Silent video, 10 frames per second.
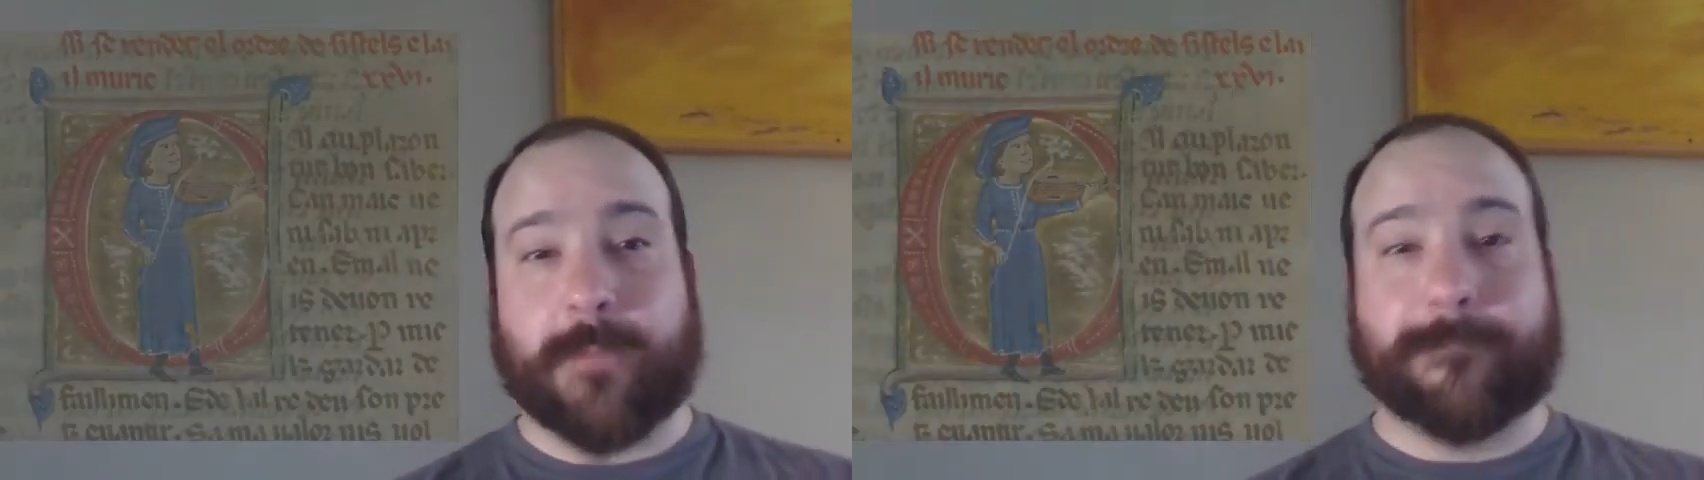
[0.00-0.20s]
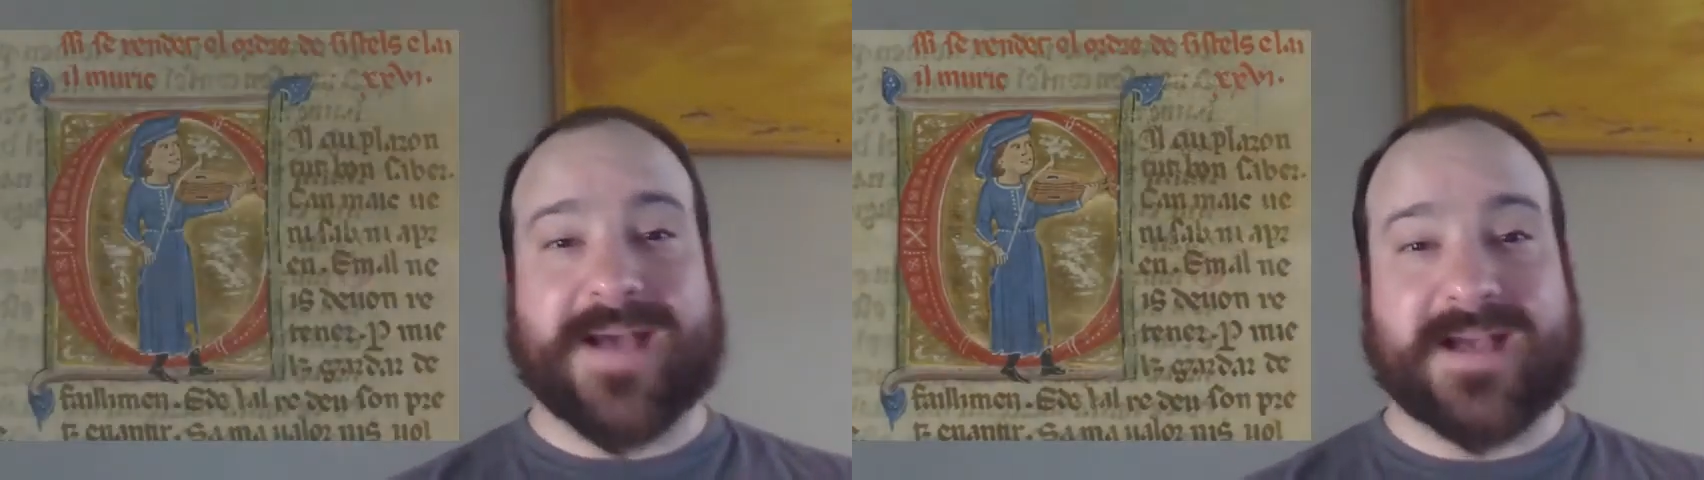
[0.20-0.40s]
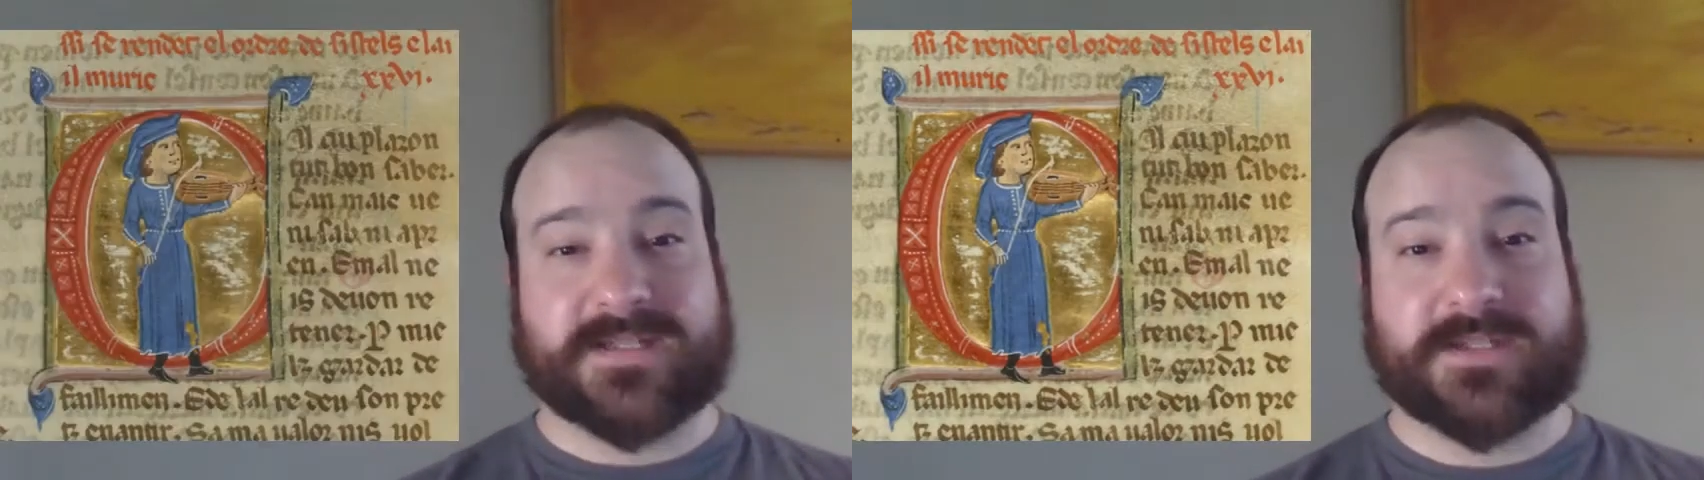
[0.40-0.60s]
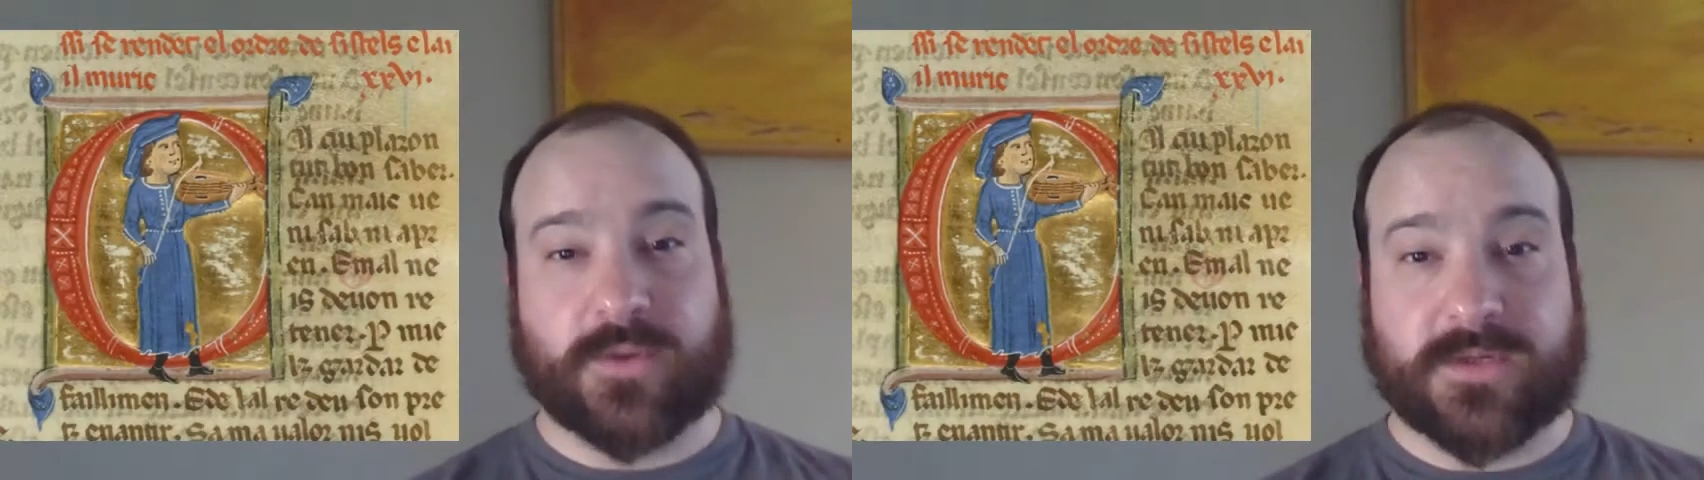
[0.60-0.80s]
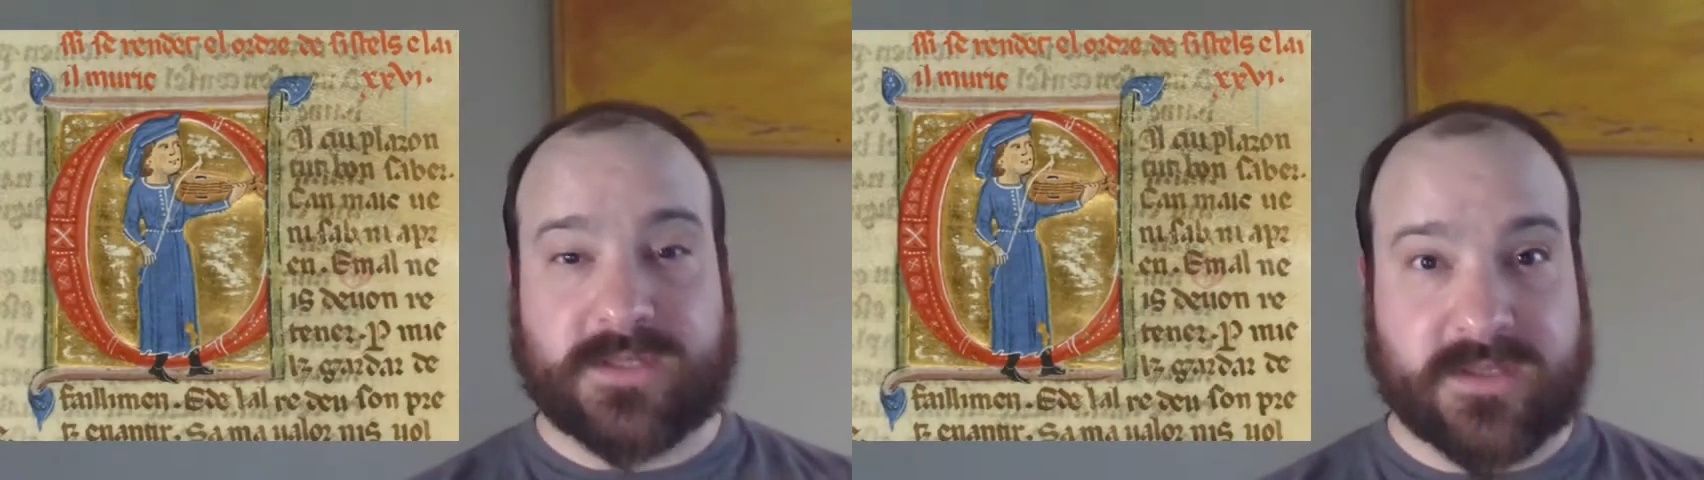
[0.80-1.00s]
best
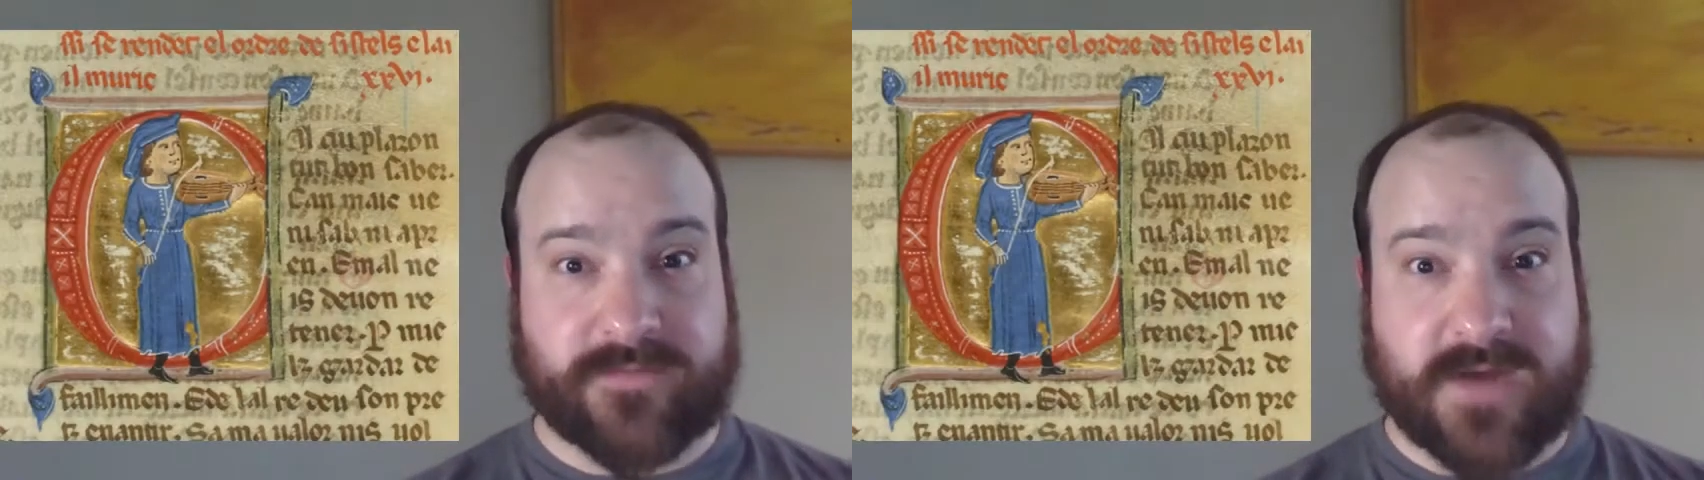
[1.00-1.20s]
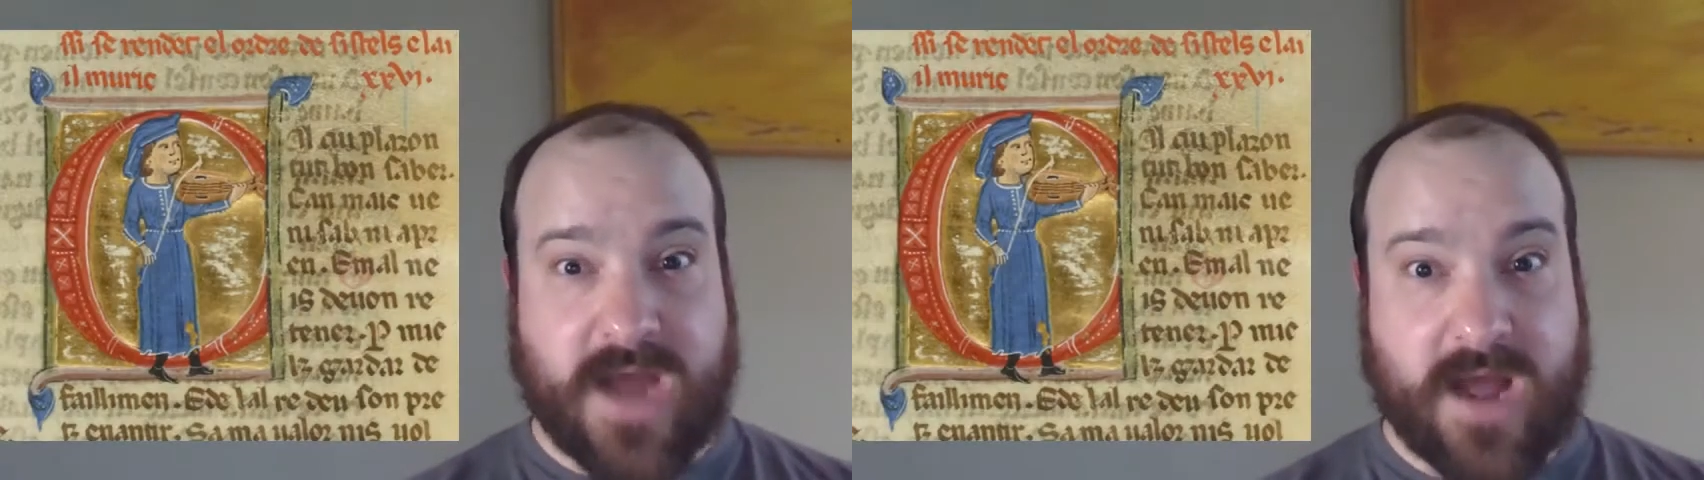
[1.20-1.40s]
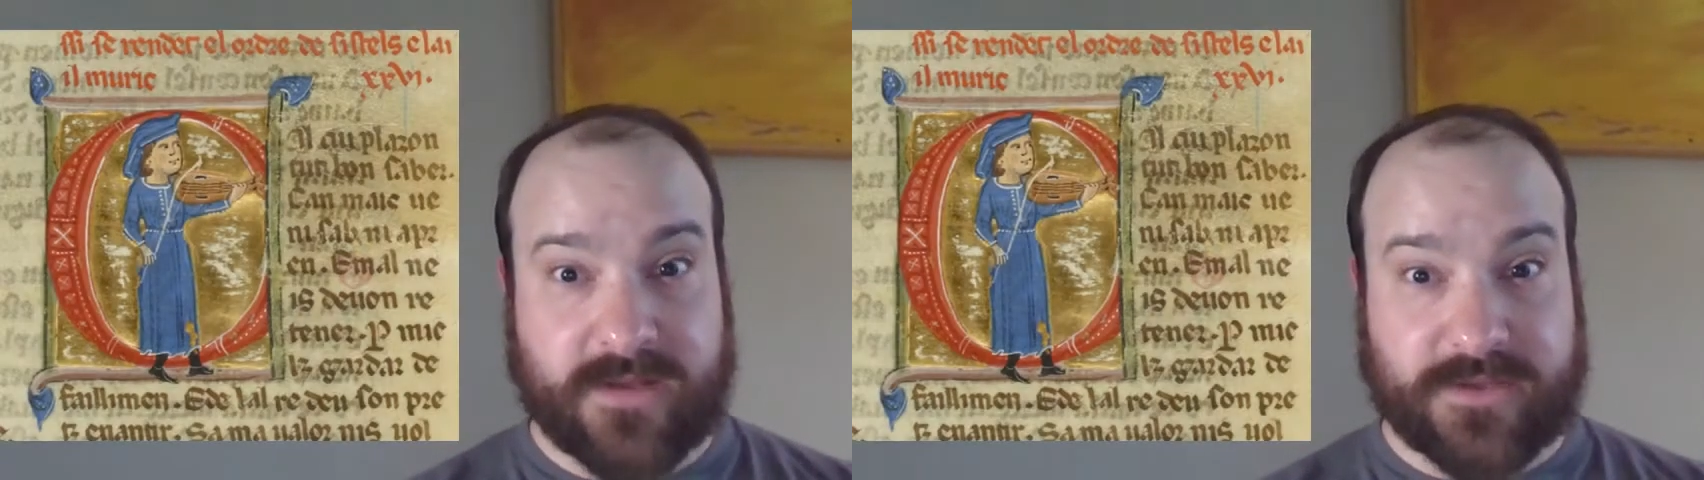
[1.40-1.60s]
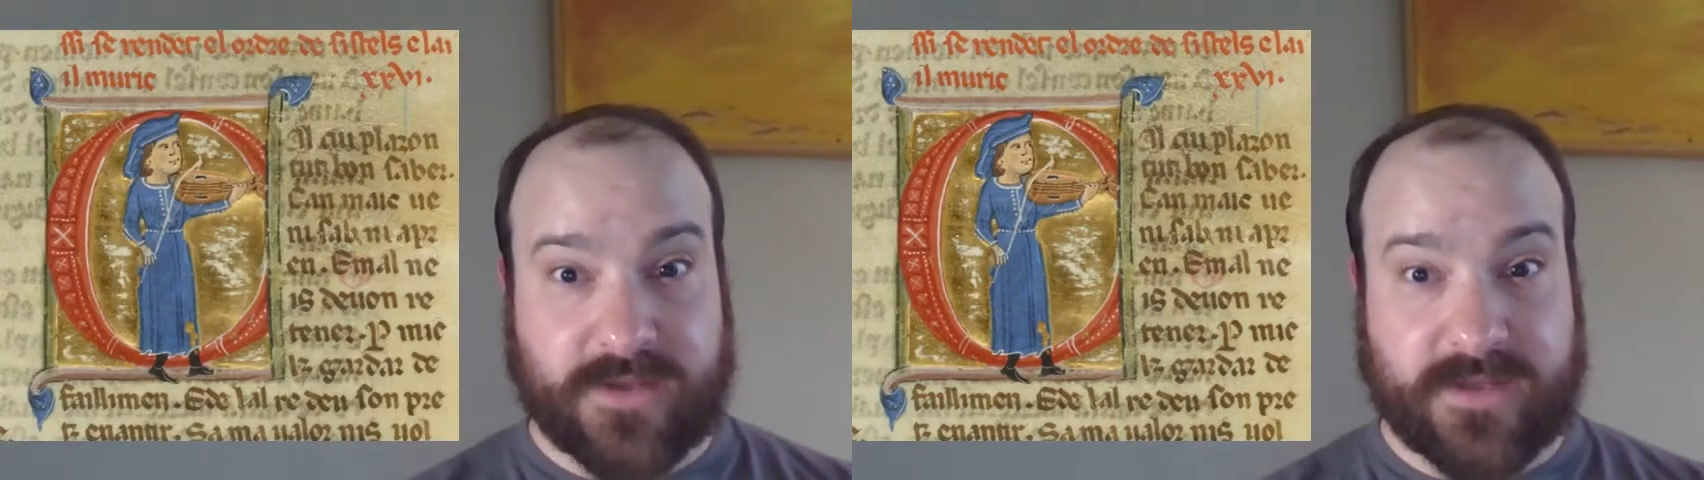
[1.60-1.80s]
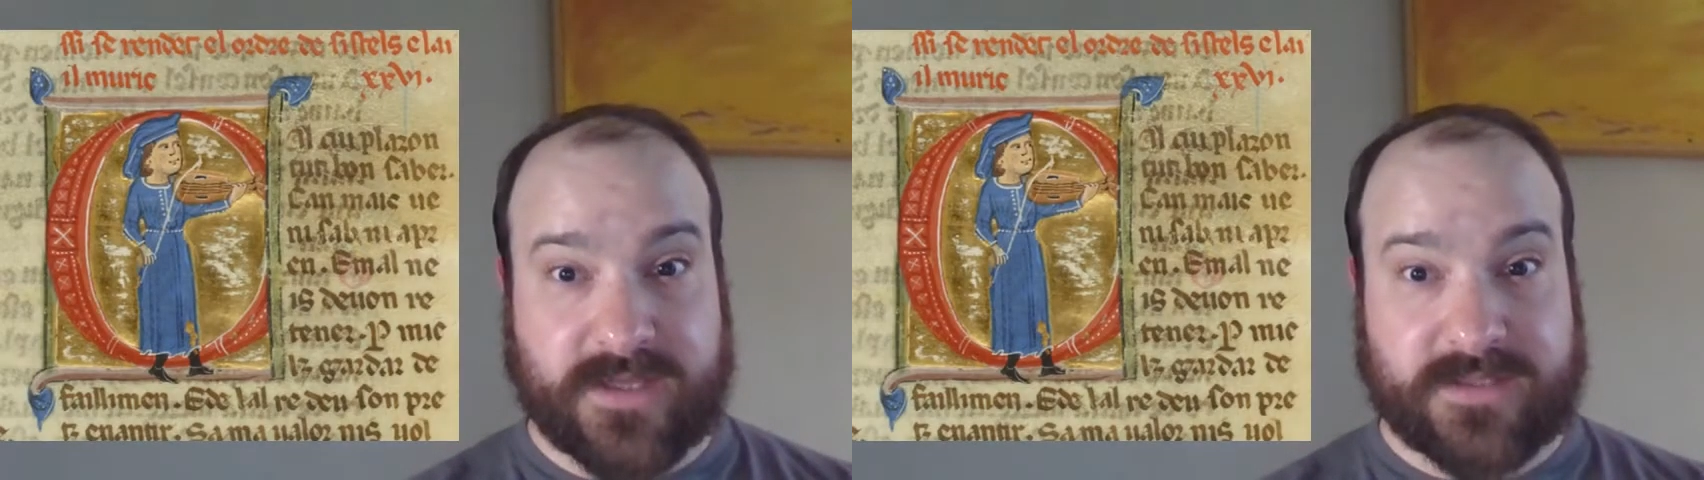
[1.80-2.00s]
sources of knowledge
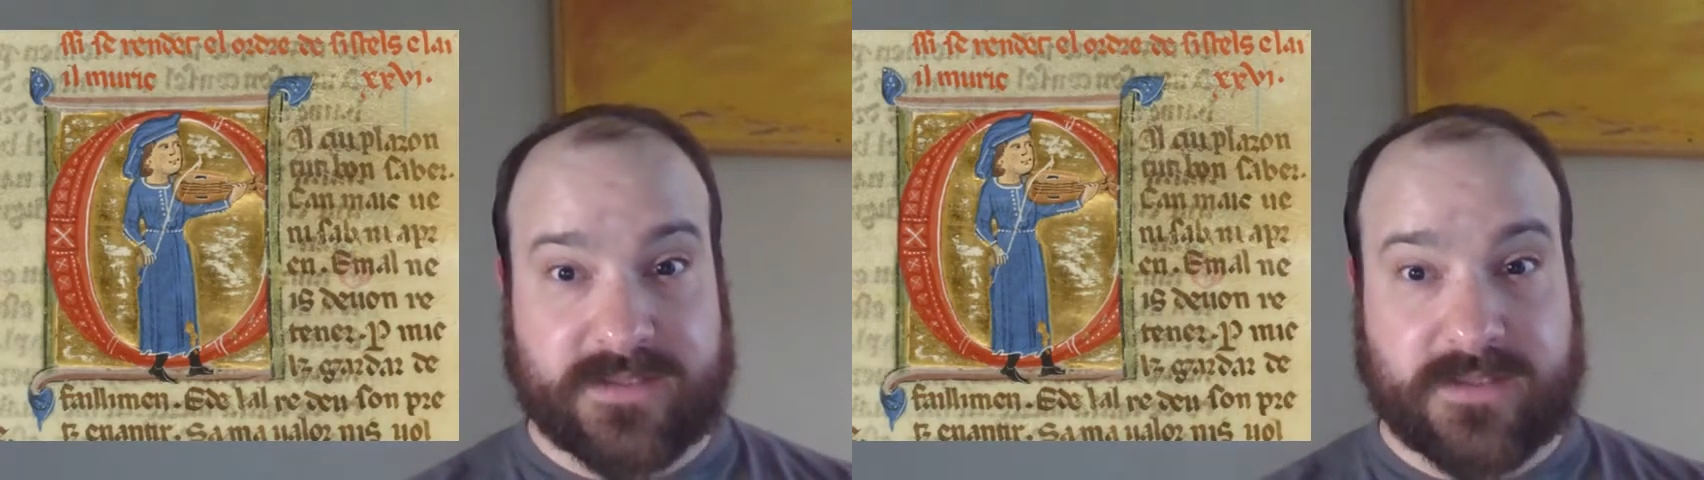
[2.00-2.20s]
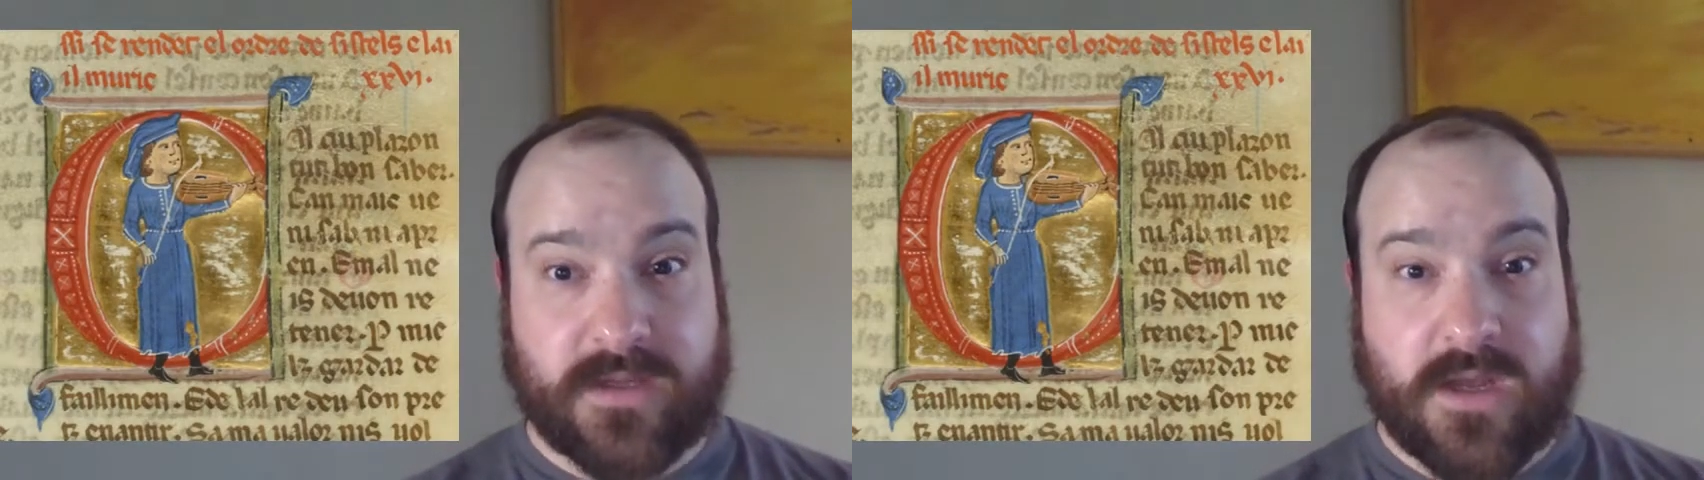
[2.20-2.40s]
on this.